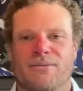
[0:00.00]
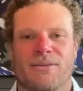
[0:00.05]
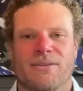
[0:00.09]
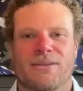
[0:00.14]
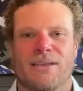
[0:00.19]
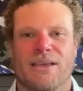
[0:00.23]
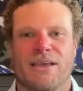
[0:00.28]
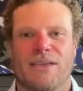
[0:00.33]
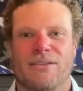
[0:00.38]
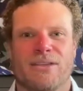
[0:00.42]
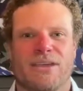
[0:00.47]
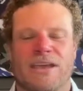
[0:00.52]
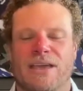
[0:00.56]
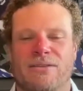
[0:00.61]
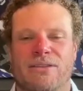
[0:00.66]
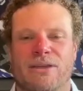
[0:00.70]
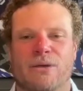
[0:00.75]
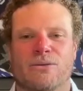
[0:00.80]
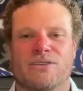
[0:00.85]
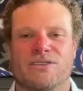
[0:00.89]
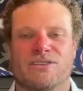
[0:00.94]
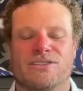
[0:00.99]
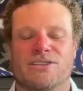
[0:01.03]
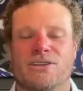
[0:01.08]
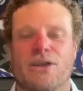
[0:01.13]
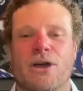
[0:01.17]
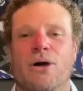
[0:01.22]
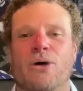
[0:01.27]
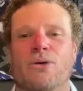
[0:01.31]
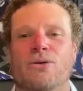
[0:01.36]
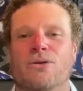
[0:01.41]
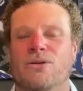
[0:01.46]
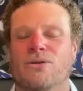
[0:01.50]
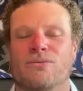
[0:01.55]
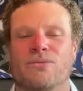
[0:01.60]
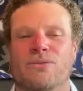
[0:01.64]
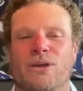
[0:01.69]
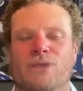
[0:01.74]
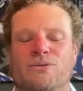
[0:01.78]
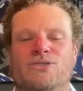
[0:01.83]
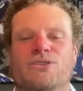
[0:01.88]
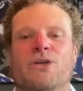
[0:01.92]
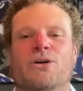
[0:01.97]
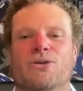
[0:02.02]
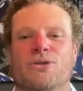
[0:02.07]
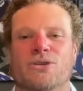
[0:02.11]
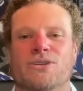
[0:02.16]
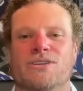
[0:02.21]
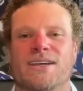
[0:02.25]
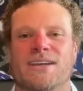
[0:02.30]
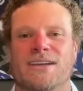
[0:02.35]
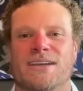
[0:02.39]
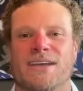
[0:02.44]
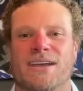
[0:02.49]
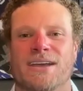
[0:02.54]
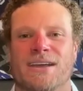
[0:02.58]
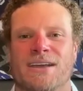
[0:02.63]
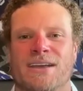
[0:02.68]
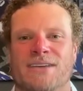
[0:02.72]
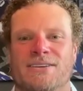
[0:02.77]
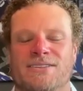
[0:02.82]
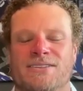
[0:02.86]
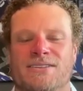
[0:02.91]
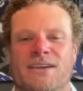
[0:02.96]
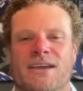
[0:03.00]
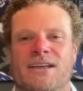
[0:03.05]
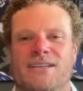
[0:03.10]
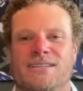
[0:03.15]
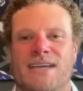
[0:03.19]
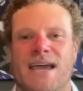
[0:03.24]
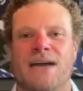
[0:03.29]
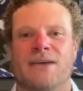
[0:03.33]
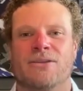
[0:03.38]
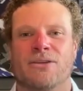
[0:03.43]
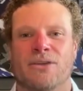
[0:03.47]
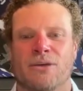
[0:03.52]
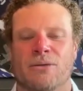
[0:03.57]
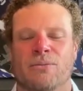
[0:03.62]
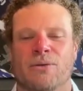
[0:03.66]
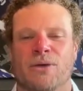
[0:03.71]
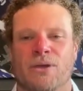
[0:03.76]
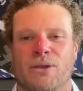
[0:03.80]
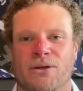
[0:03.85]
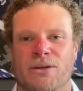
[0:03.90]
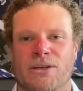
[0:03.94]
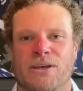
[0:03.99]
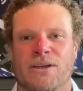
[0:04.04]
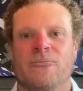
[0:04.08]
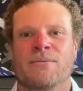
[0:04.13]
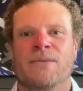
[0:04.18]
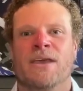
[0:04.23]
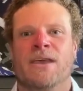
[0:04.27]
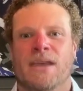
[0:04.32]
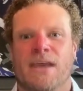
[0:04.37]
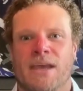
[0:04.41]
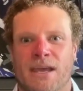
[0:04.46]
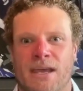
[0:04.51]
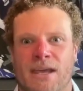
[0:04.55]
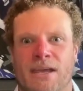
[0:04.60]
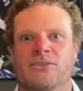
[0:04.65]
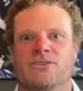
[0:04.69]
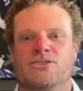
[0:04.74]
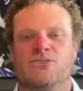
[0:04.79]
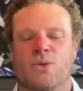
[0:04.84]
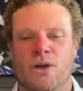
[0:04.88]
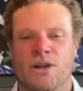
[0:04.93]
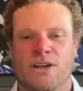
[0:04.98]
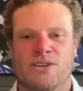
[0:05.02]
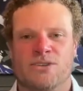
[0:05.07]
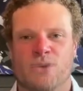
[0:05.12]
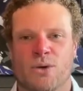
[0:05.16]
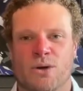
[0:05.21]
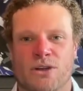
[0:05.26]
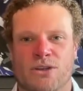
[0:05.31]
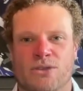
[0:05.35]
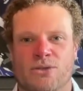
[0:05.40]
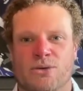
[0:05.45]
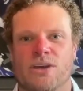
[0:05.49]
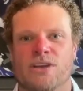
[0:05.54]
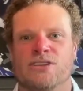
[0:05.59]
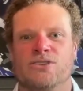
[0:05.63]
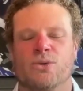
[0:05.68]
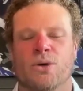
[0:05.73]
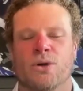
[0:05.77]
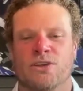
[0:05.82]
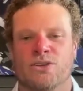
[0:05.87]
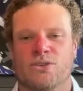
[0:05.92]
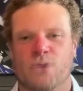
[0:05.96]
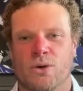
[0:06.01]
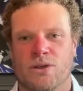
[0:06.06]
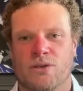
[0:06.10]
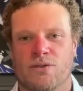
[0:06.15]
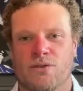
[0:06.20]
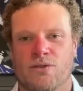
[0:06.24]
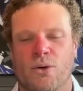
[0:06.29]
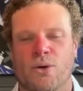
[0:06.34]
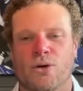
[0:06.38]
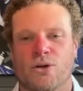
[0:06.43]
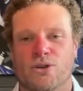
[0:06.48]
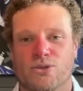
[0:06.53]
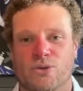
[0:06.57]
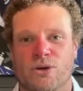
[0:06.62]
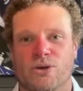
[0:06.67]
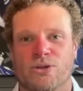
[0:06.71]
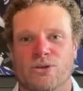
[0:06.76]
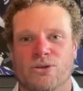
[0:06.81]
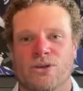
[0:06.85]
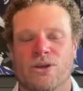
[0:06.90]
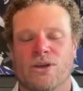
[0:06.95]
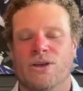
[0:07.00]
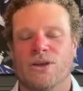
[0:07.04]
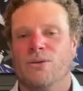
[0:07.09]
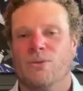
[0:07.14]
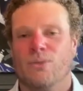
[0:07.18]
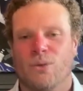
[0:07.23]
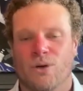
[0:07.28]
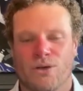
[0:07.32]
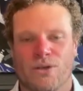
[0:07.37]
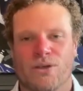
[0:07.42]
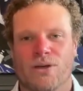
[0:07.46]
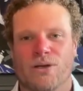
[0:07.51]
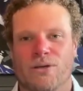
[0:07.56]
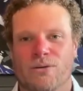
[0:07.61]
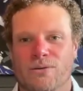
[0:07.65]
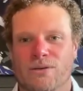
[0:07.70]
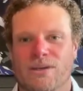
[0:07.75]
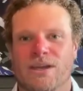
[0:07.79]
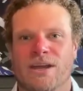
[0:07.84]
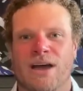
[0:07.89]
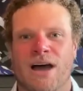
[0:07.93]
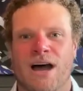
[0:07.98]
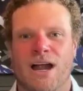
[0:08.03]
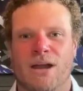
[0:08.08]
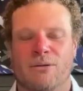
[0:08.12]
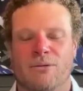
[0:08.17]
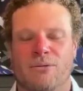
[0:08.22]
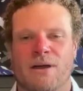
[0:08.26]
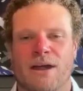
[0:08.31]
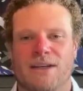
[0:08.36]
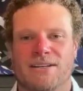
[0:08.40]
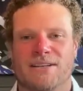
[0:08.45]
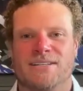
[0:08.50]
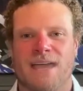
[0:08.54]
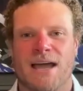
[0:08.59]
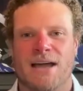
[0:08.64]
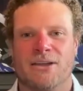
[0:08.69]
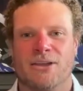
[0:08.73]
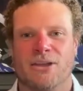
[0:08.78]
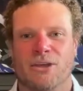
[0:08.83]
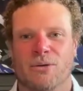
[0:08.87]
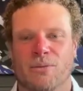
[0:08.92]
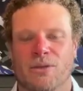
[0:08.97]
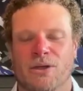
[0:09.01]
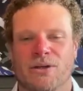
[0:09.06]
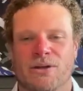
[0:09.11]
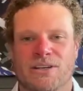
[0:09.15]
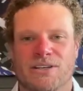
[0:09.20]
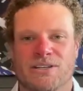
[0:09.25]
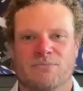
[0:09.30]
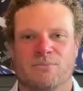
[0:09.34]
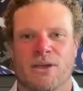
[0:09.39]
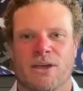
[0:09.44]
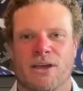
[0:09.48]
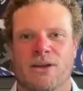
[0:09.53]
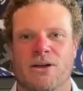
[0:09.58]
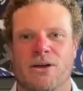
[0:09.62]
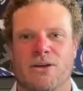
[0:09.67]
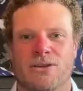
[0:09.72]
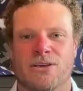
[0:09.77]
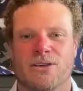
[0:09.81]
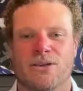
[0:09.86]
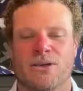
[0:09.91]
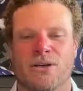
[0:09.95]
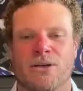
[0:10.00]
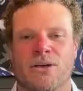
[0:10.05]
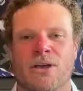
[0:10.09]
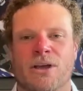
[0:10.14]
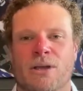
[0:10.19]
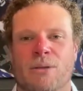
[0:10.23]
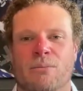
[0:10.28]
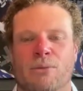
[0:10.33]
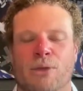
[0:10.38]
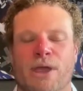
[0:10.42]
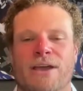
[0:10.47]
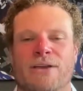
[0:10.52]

there was no critiquing his tackling ability in 2023. 2024 is where they're getting on him about his tackling ability. He's playing all year, playing